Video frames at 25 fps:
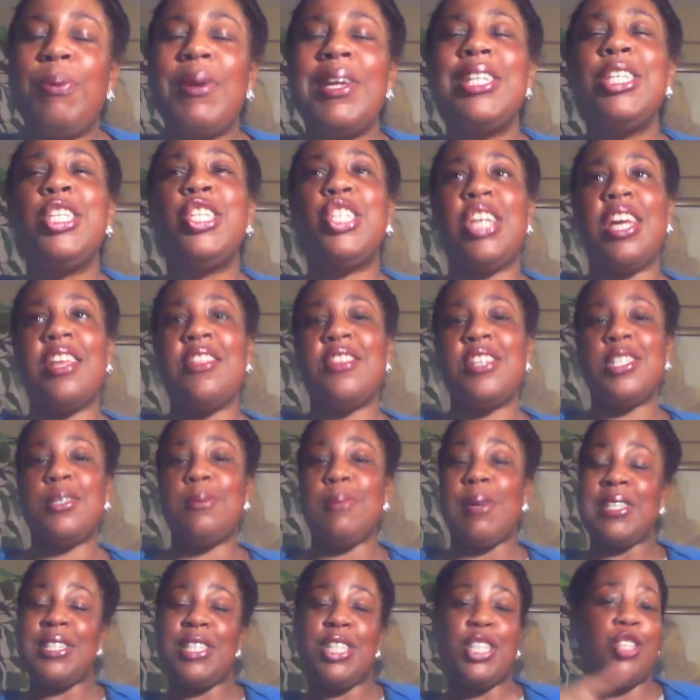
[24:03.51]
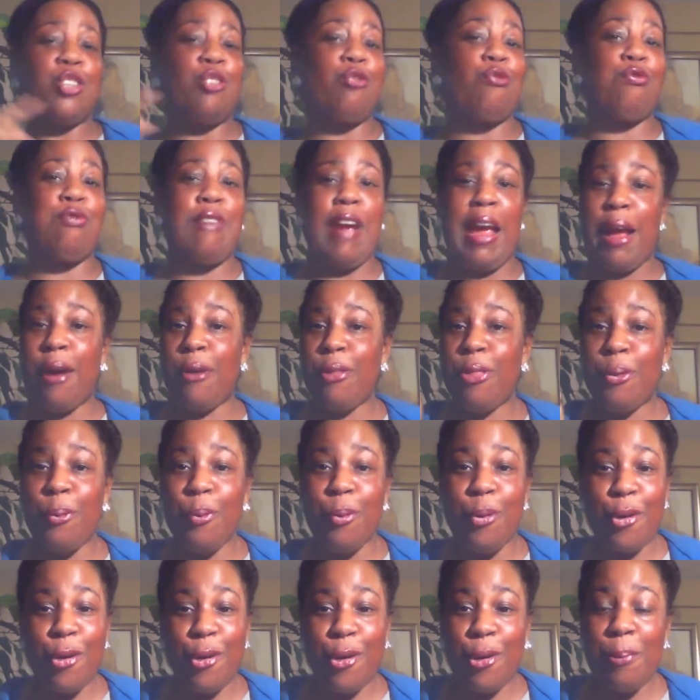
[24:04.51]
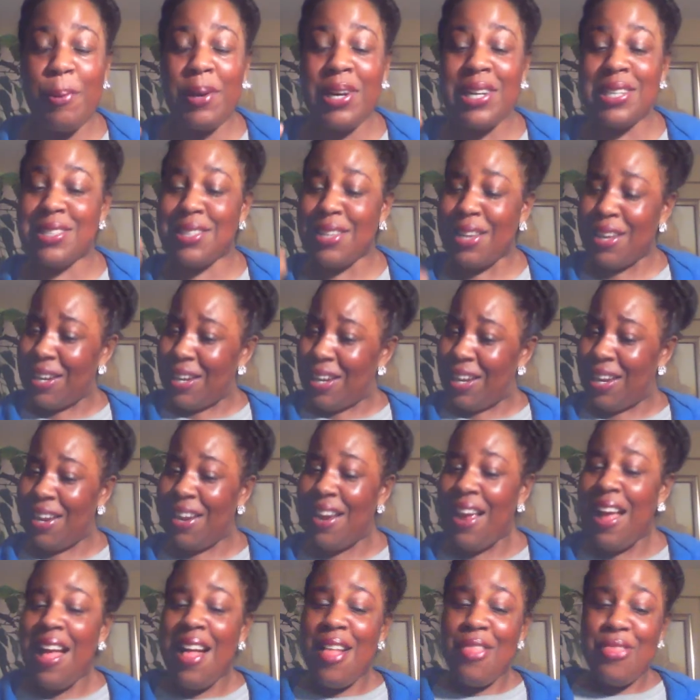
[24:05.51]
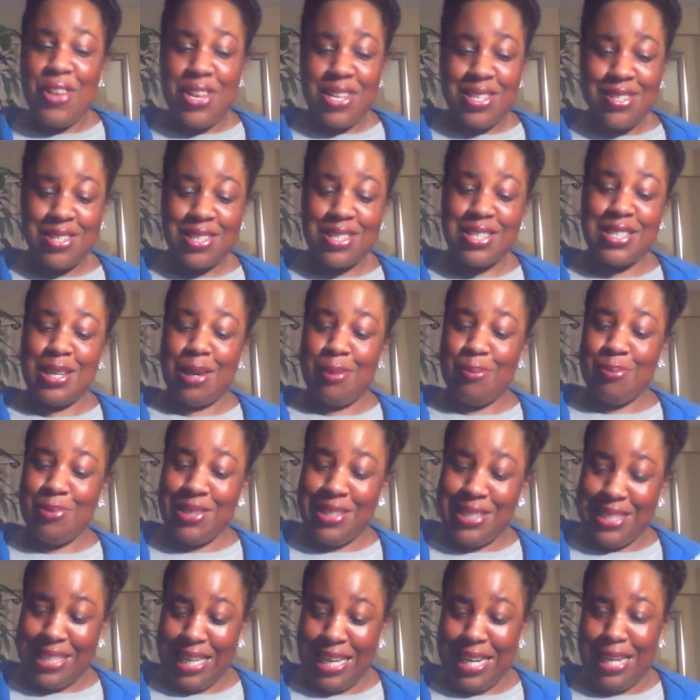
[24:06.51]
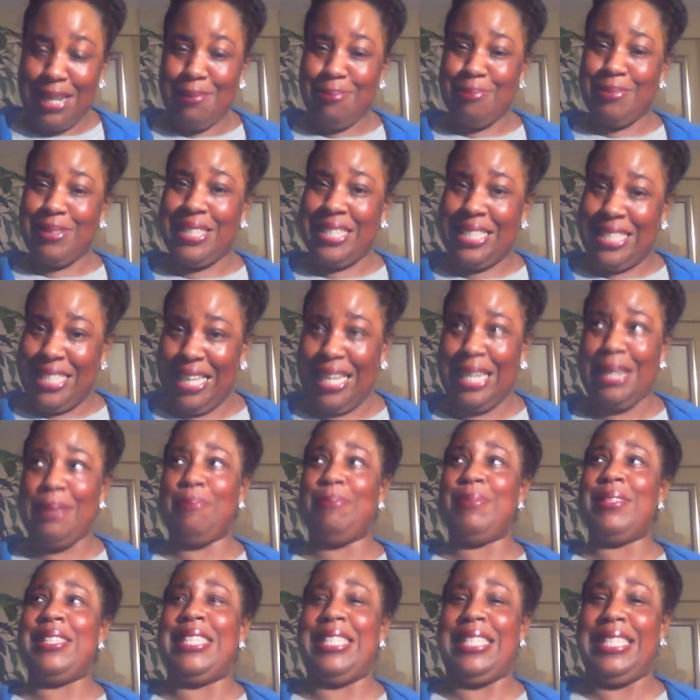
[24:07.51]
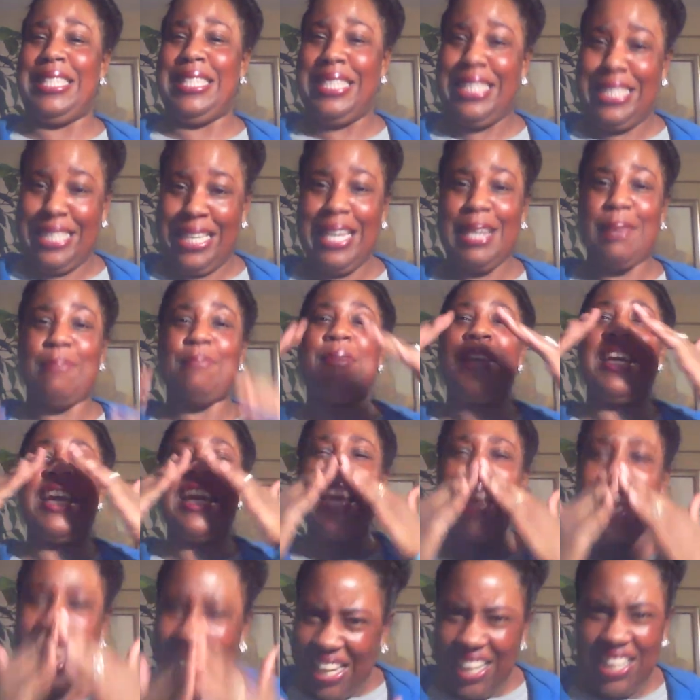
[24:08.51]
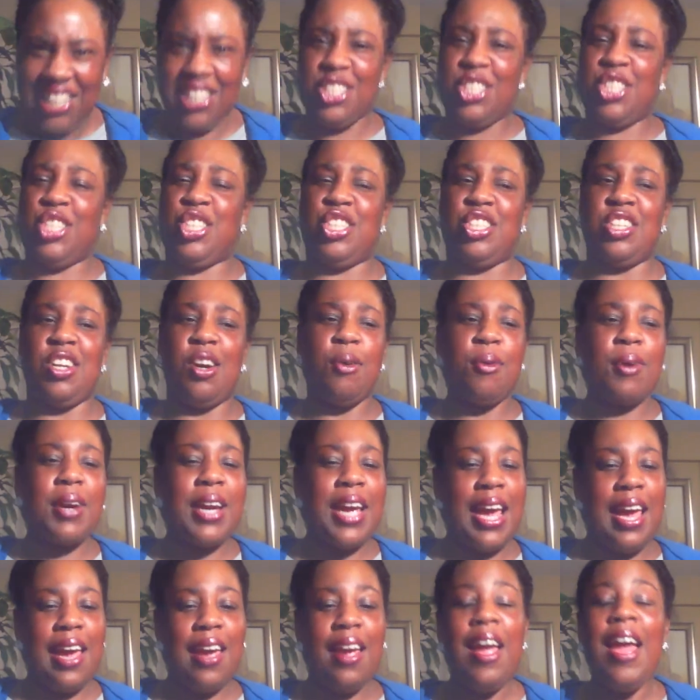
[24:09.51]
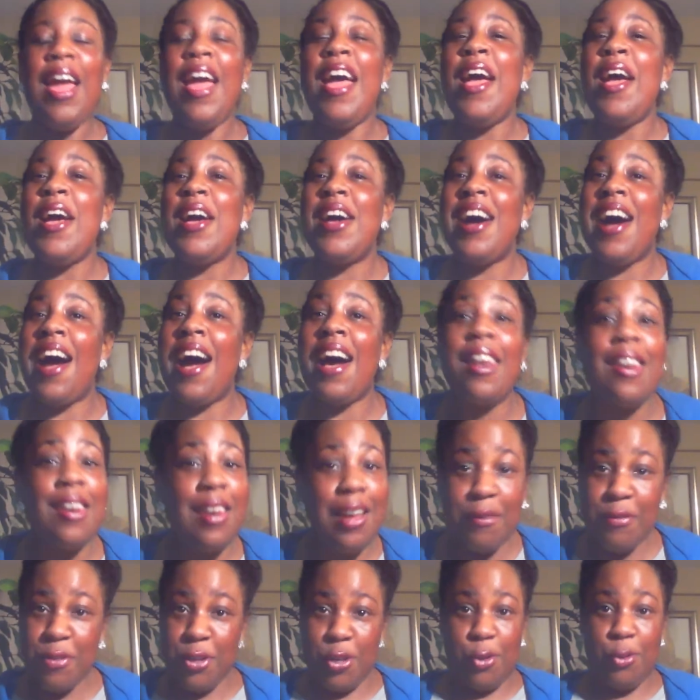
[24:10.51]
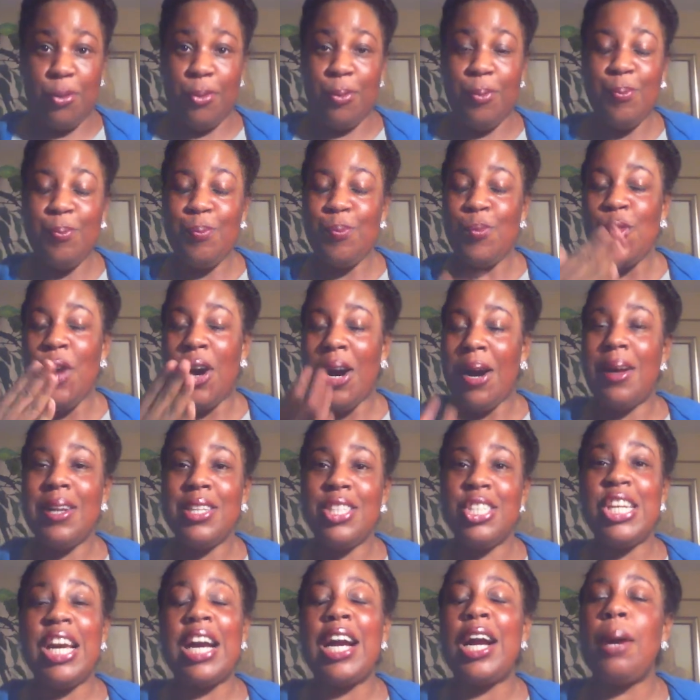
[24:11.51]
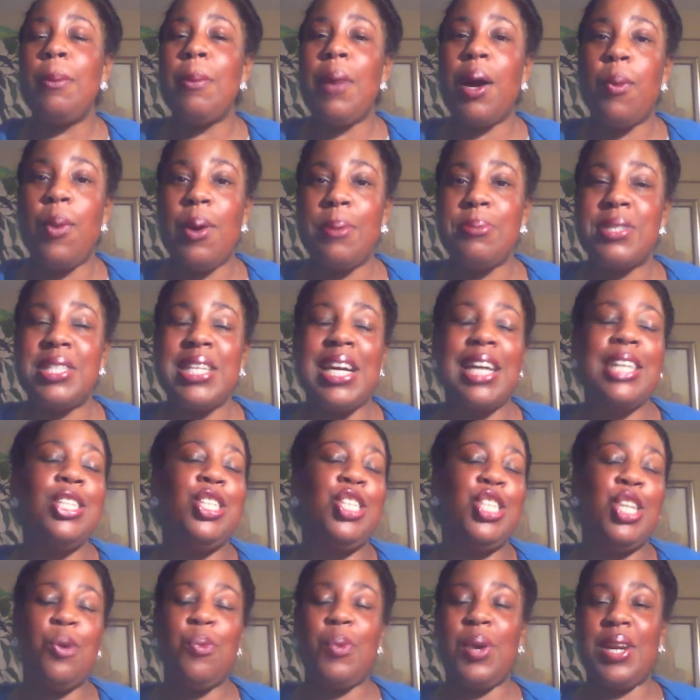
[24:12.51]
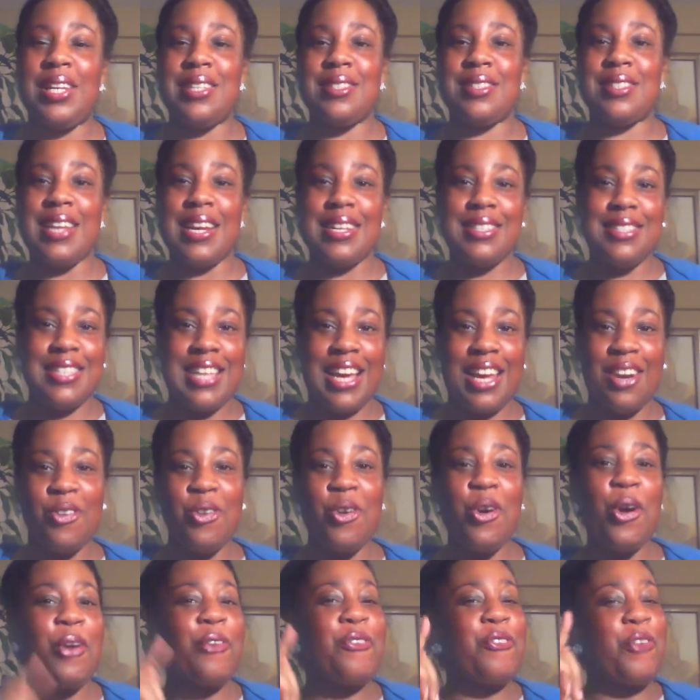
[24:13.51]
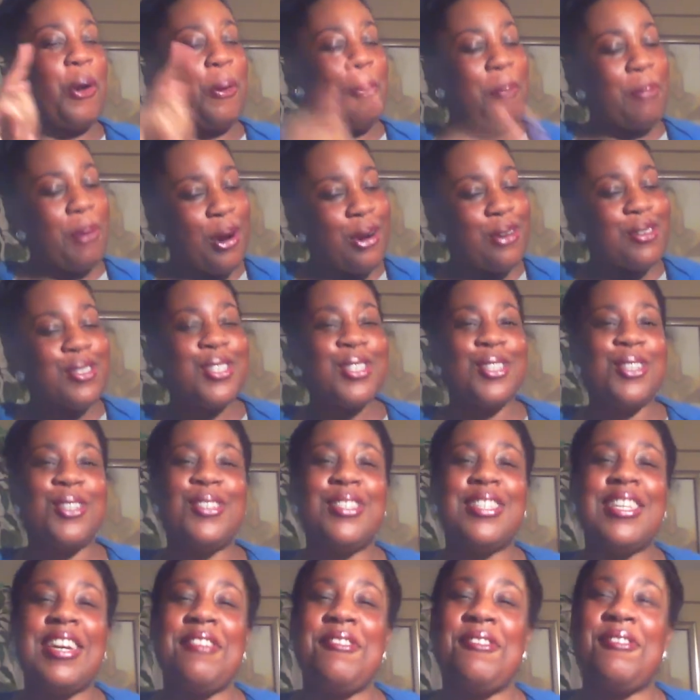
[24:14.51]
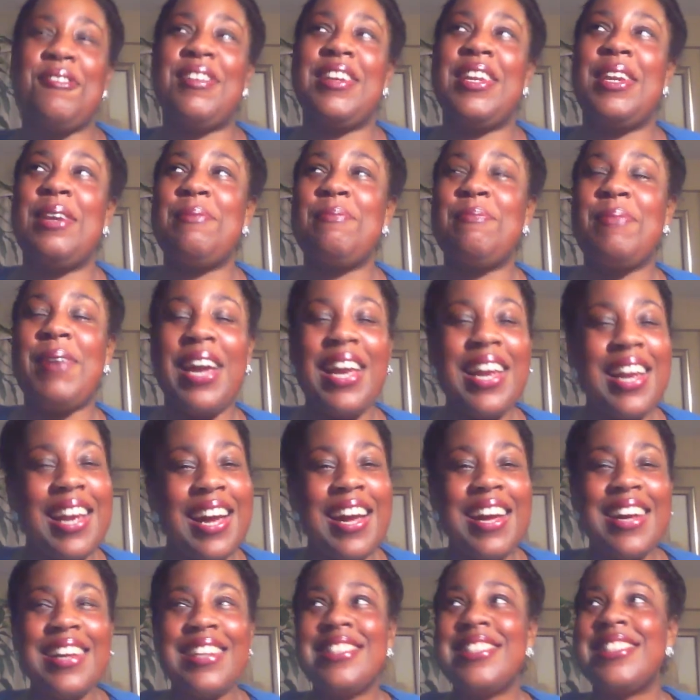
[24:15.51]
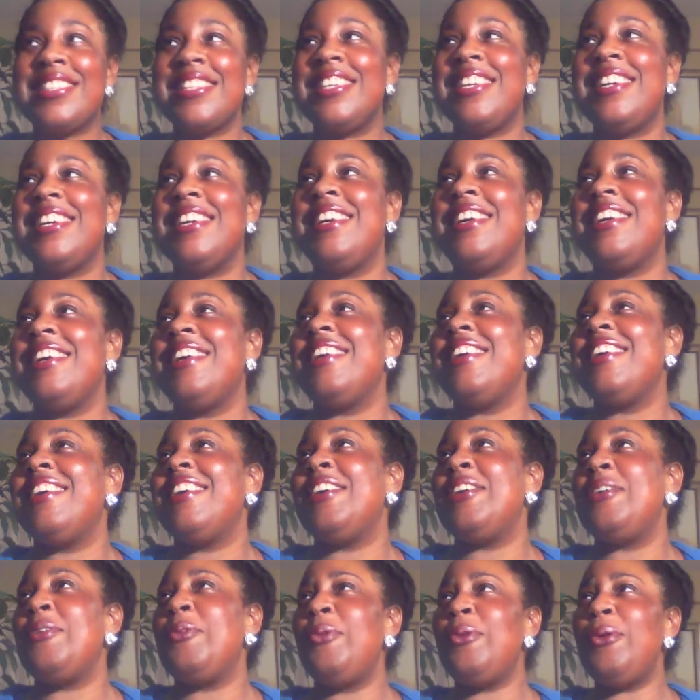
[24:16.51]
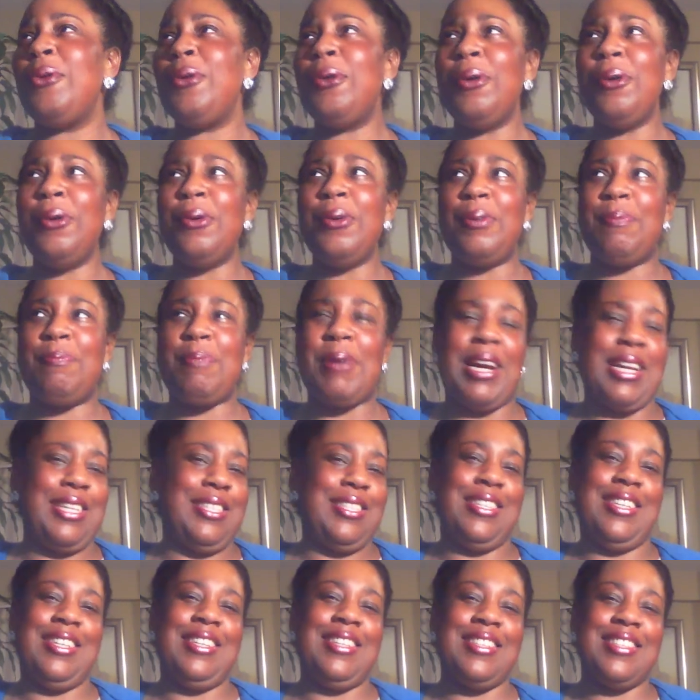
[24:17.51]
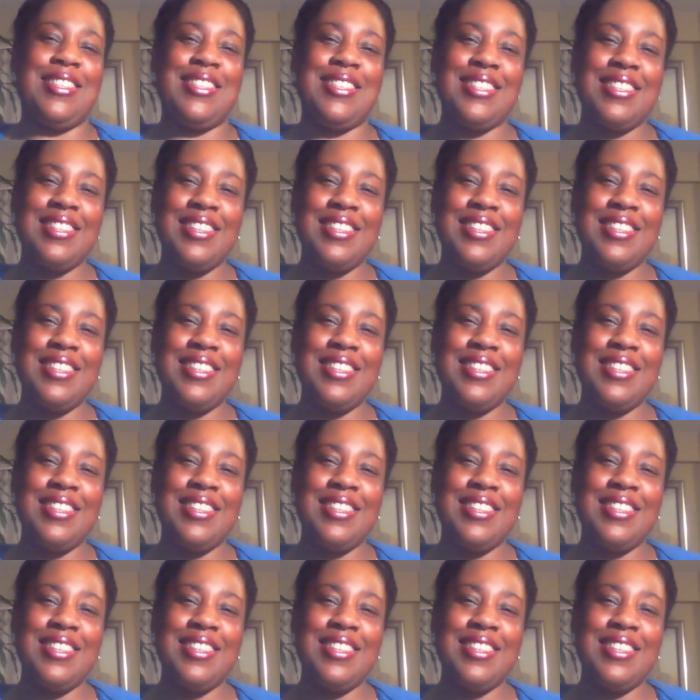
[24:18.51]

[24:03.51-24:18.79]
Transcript: Please share this message around the world because, honey, this is some deep, deep, deep-ish, okay? I love you. Check out my website, g1insights.org, for a personal tarot reading. Bye, guys. Woo, Pisces.